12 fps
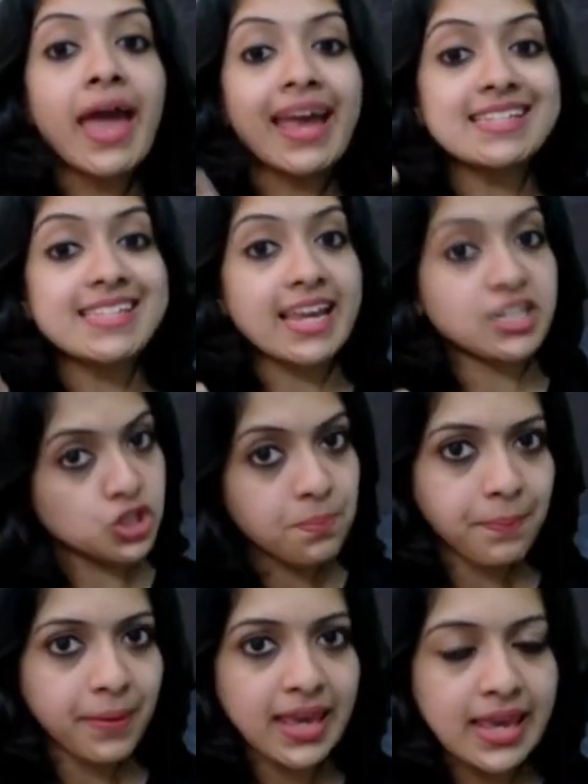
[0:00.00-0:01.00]
In section
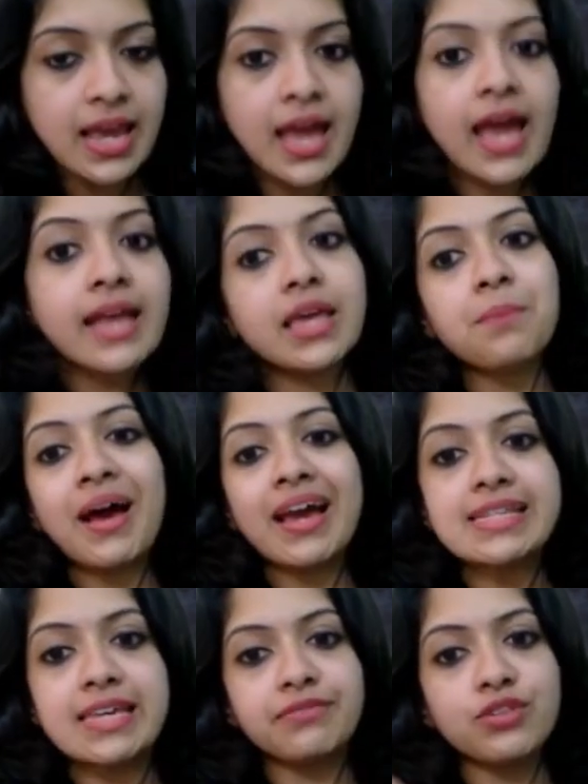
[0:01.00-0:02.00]
B, they
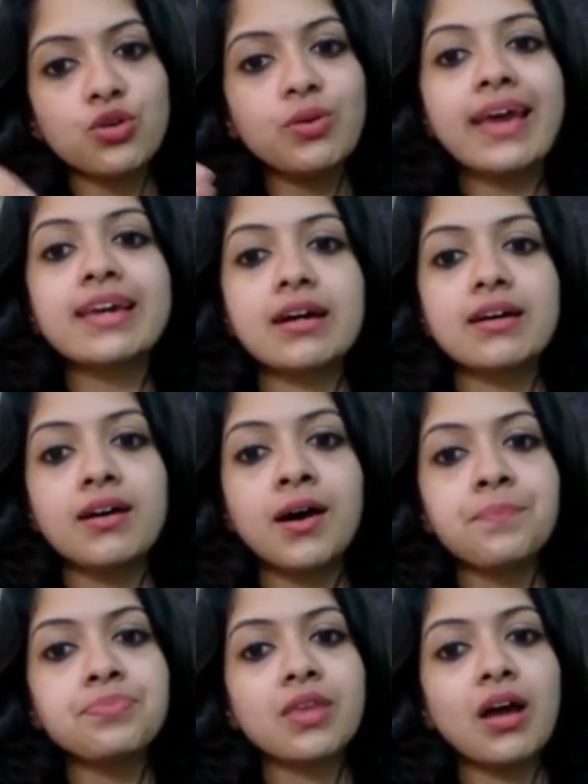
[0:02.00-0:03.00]
might give you like
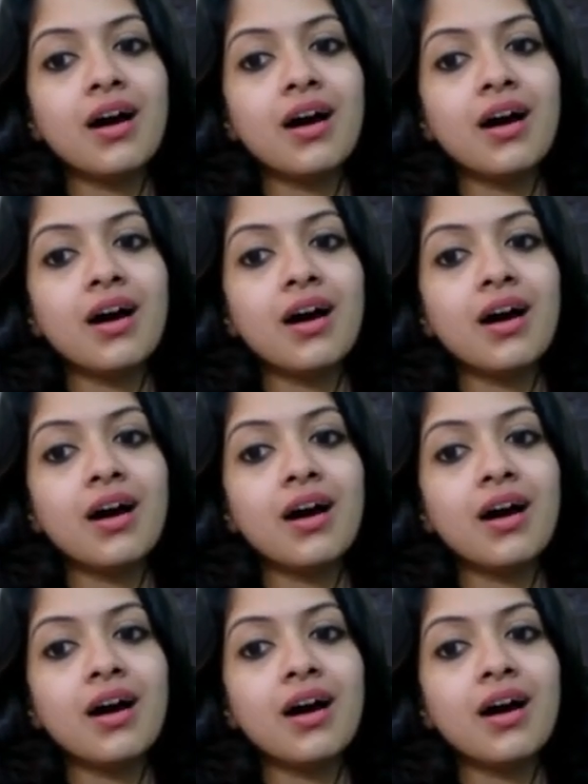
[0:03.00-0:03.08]
a